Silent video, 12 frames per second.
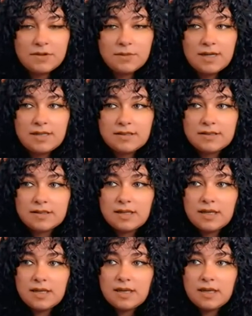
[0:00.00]
to us,
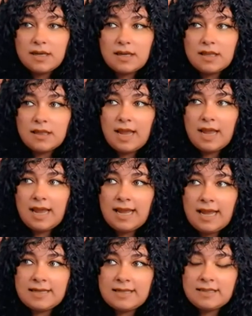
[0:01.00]

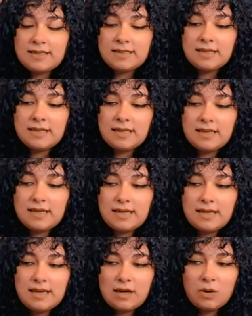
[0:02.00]
and
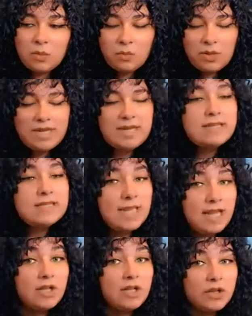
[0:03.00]
we can
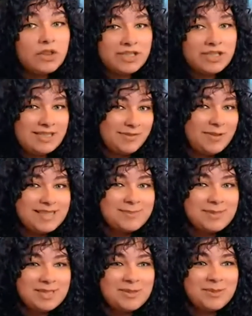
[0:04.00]
tell the
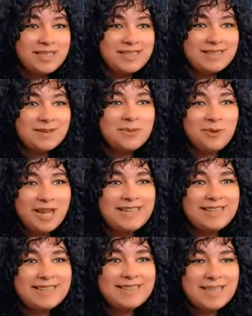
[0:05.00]
difference between
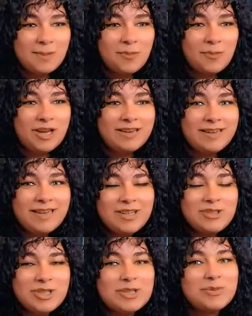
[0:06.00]
when someone
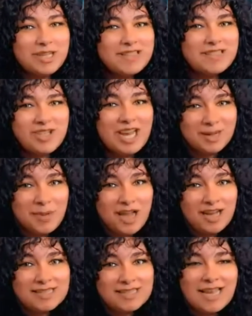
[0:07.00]
just wants to check a
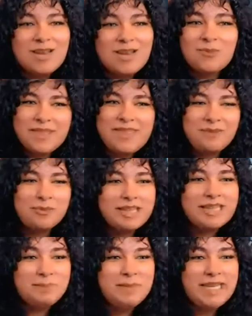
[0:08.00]
box and when they
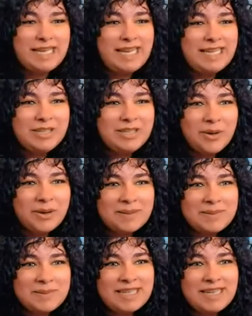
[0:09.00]
really mean it. You know what mm.
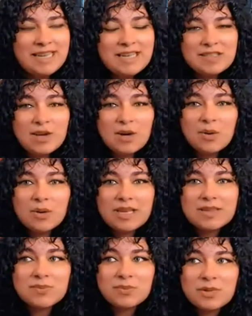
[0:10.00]
I mean? So
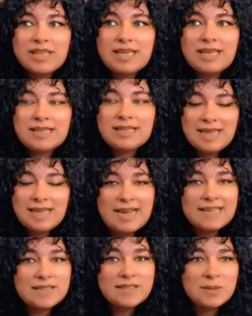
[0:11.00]
it's really
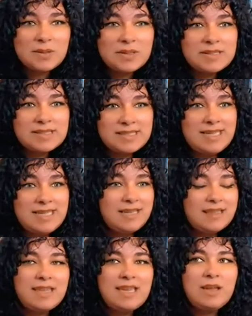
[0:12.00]
nice to
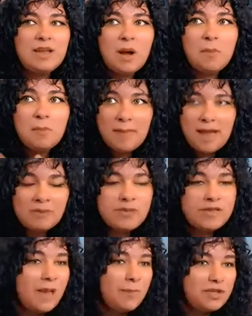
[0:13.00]
see the amount
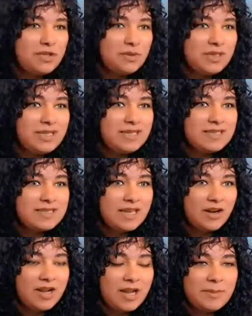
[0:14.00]
of opportunities
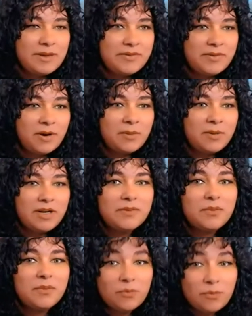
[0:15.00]
that are coming
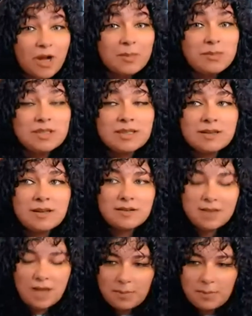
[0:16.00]
forward from
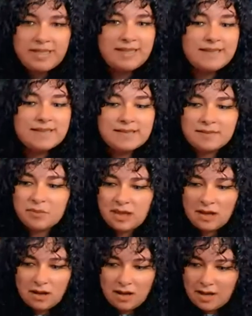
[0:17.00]
companies,
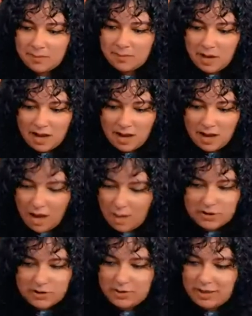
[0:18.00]
uh,
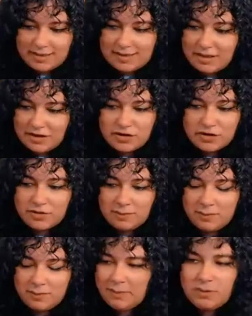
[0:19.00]
opportunities, and just
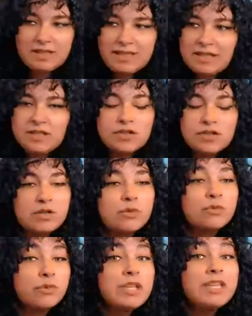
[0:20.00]
people in the industry
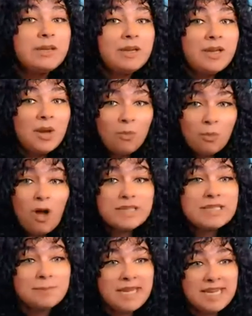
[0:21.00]
who really
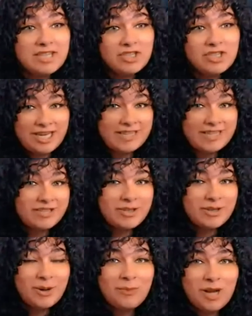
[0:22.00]
want to make change,
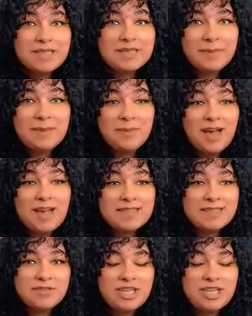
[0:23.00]
you know, want to make positive